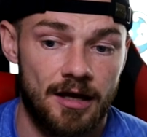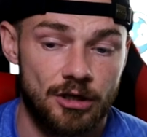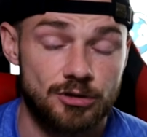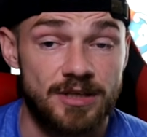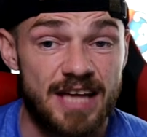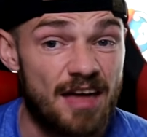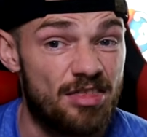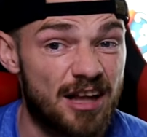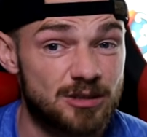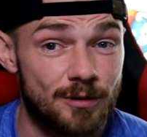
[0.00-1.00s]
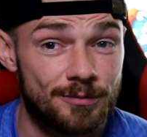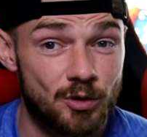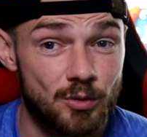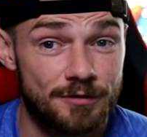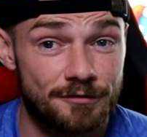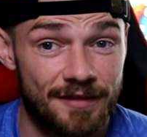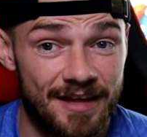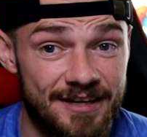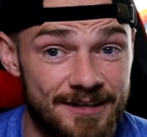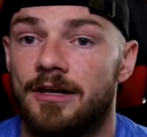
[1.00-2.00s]
So yeah, that's what I'm going to go with for
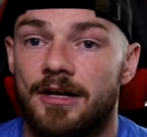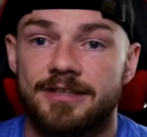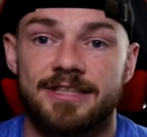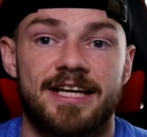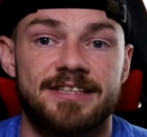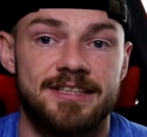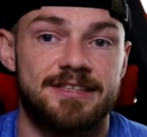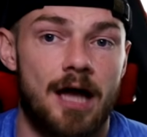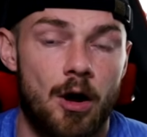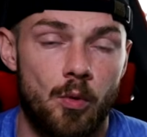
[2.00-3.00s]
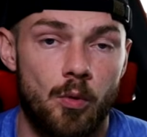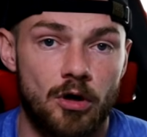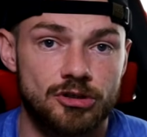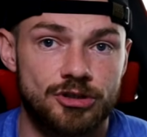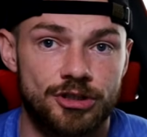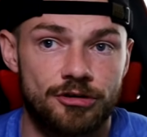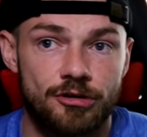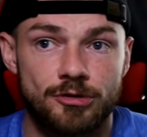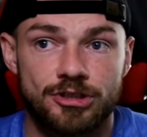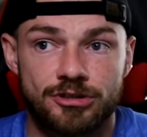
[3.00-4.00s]
that. So like I says, I was going to
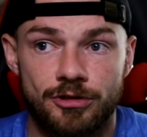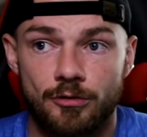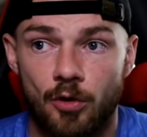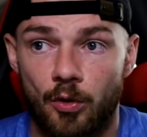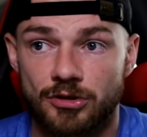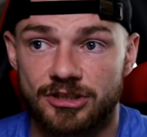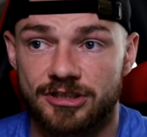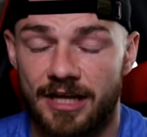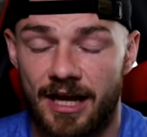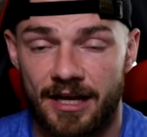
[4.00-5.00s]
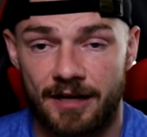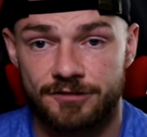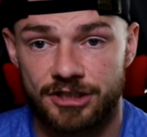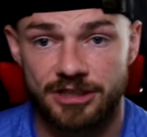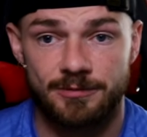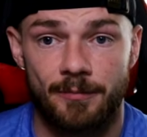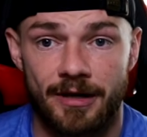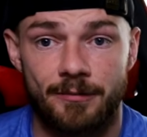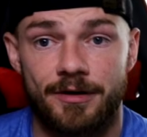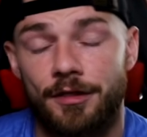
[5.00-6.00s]
do just 2 courses. I have changed my
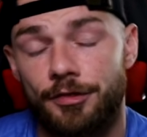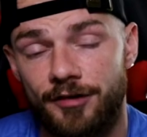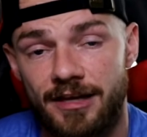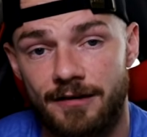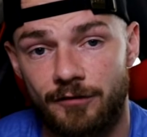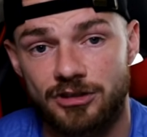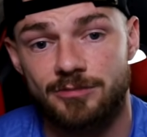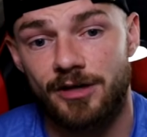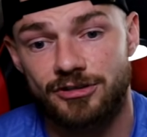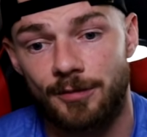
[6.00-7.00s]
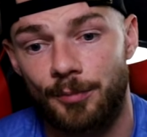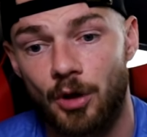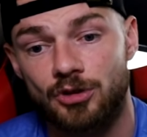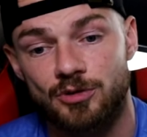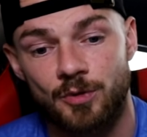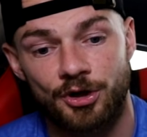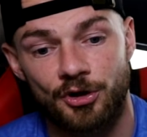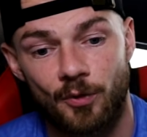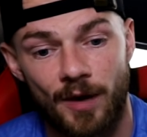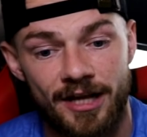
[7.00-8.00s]
mind and went to 3. I've got some extra blocks, so we're going
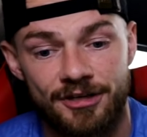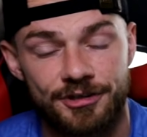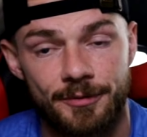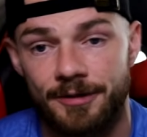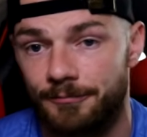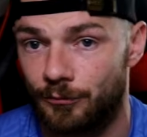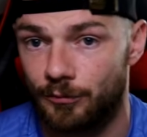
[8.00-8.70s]
to go ahead and do it.